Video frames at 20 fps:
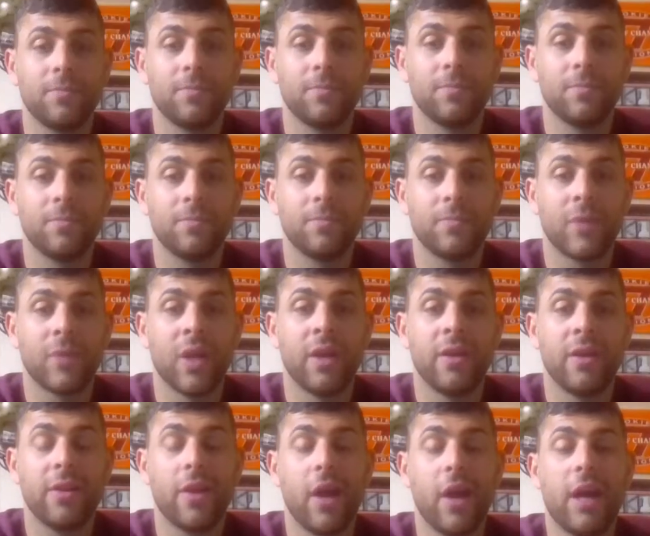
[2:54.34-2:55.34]
Your Heisman
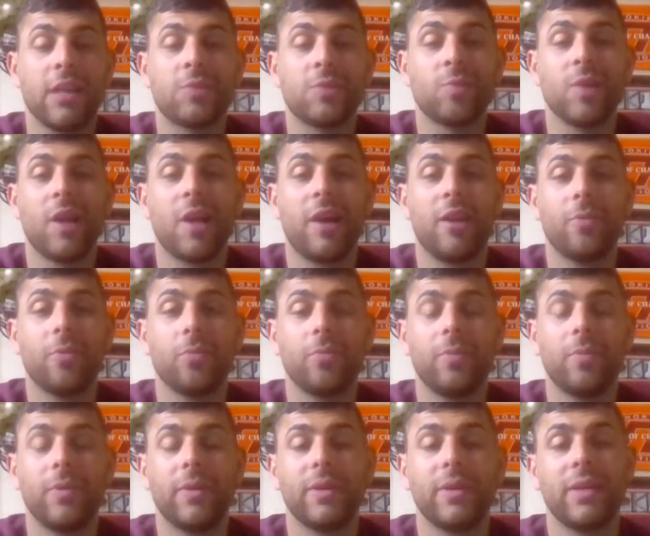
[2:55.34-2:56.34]
lineup
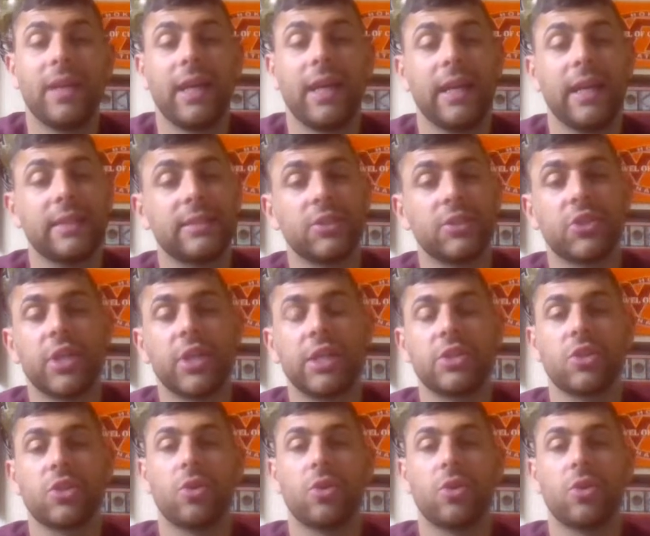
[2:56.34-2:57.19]
hasn't changed a whole lot.